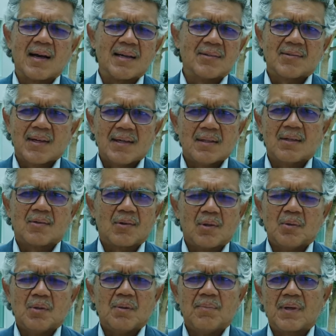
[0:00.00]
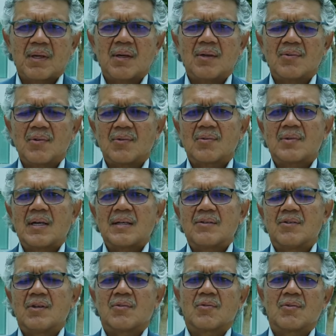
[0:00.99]
I, say this only because it's
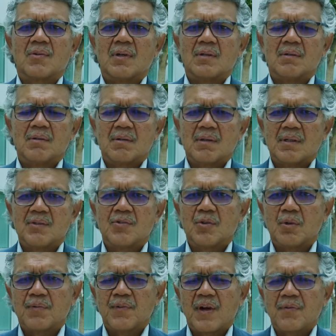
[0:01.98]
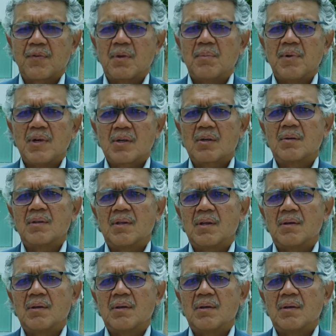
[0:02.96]
not just the issue of African American.